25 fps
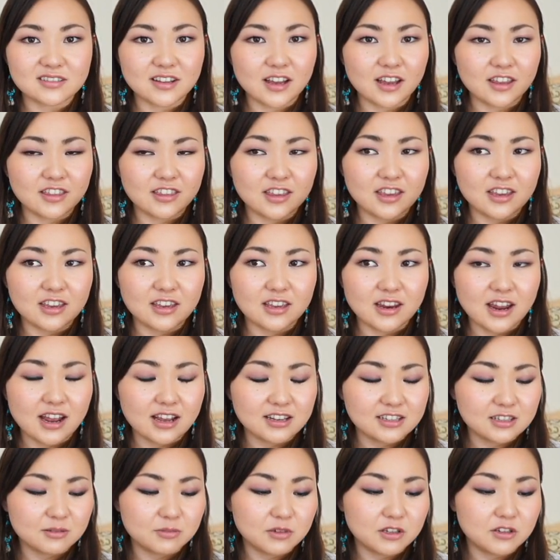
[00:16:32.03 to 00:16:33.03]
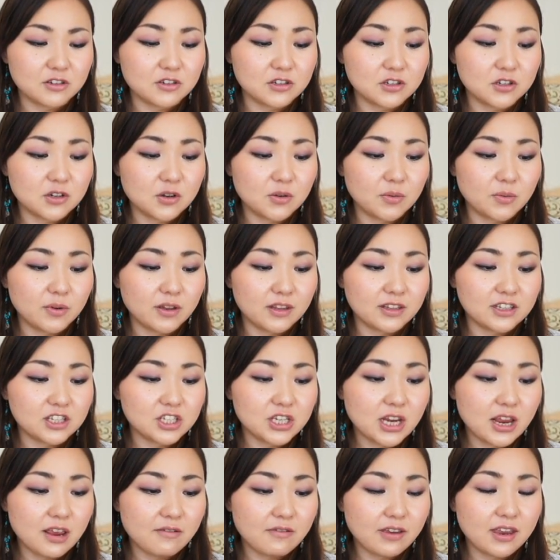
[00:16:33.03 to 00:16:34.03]
I think it has something to do with
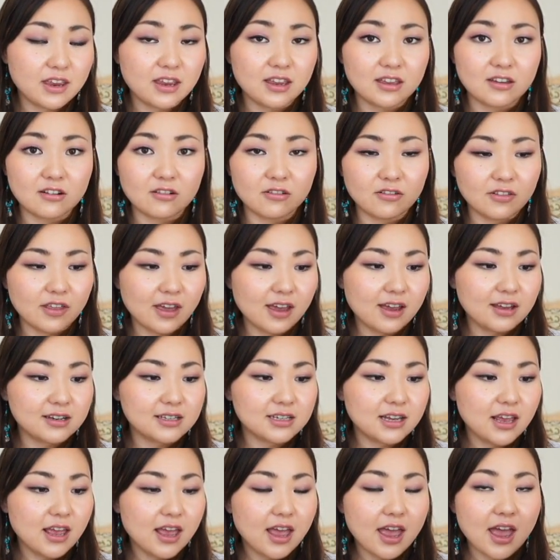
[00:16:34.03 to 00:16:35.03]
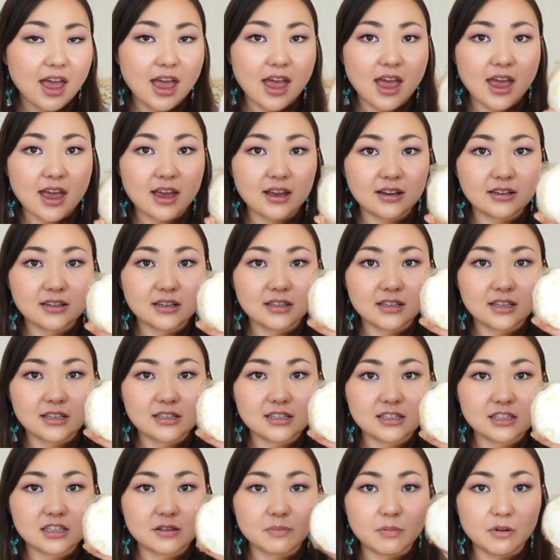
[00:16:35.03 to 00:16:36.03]
shaving and all that, and
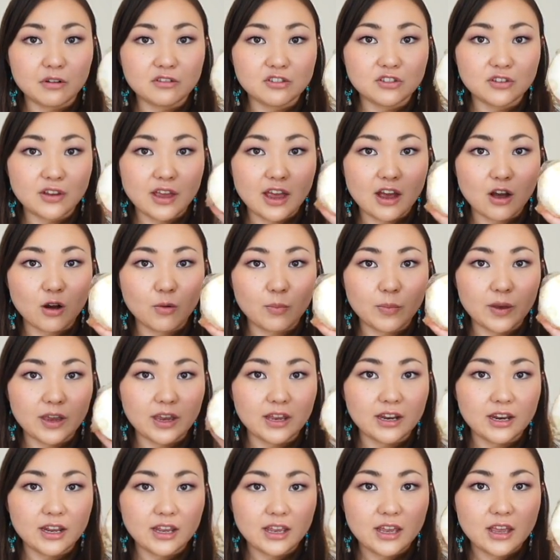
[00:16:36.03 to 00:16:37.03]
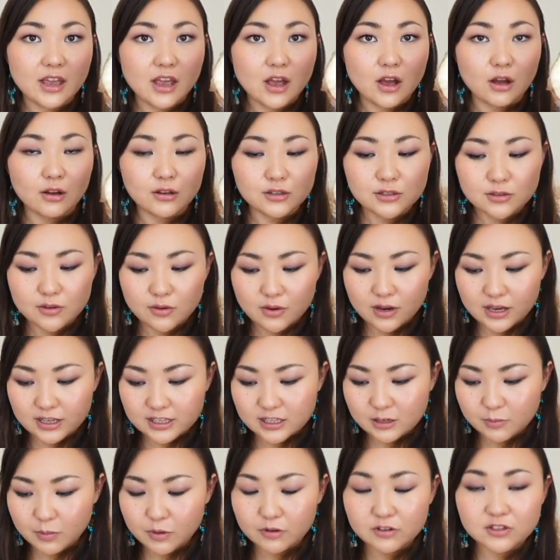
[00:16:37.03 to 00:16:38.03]
this is supposed to help it. Also,
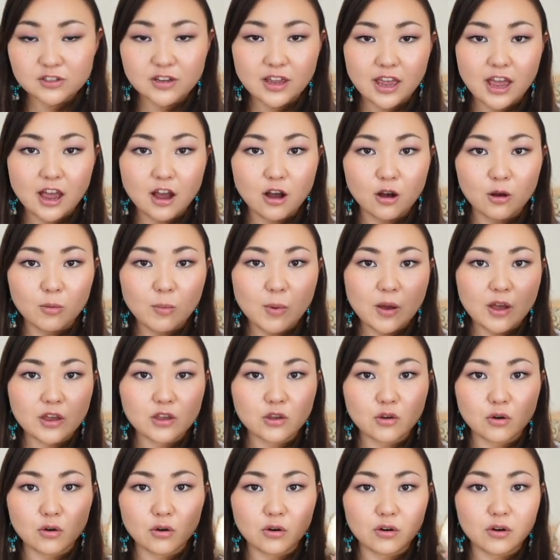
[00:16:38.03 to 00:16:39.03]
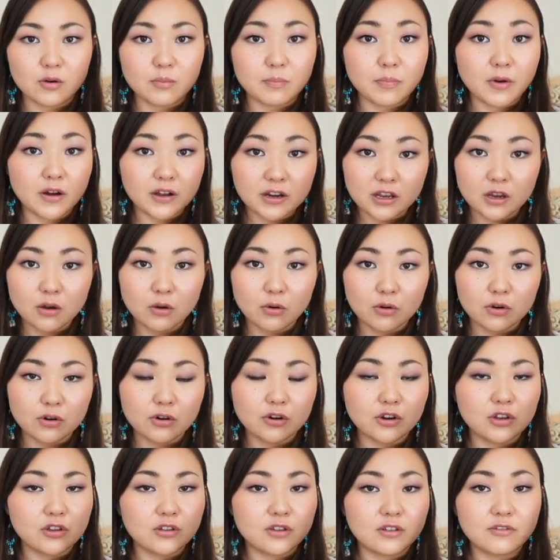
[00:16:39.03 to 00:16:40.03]
it's supposed to help your body
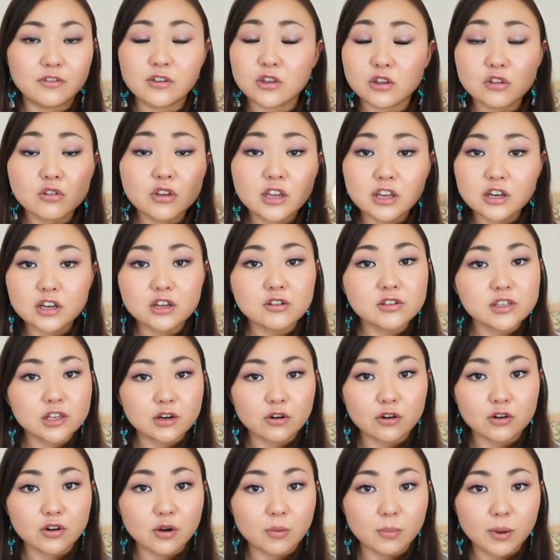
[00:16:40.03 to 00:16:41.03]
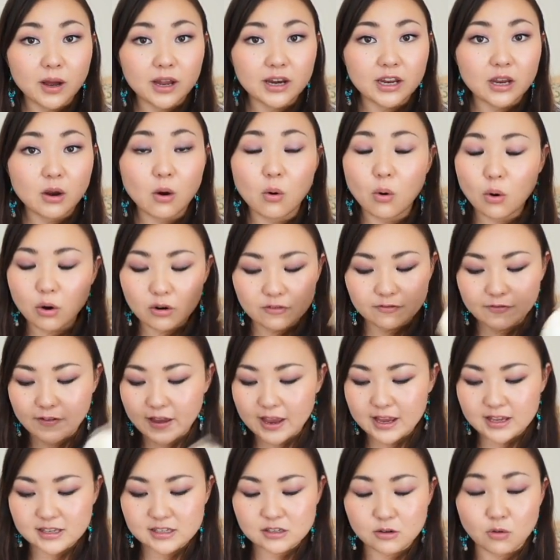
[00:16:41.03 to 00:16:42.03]
odor. You can use it on your body or
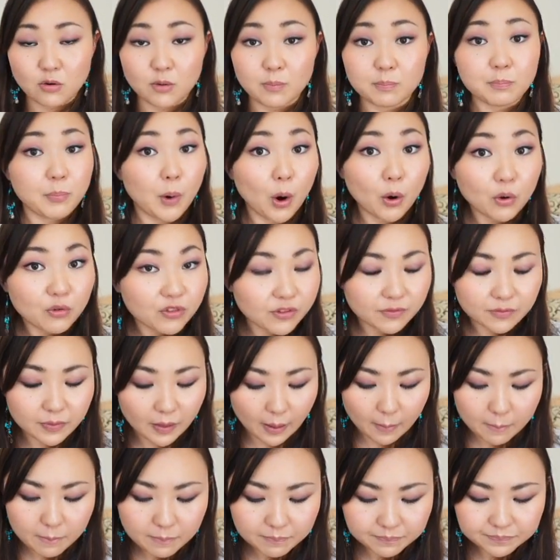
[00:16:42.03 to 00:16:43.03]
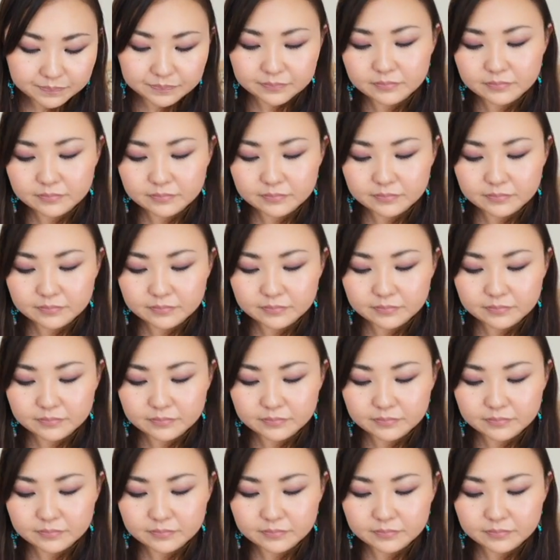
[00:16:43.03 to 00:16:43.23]
face or both of them.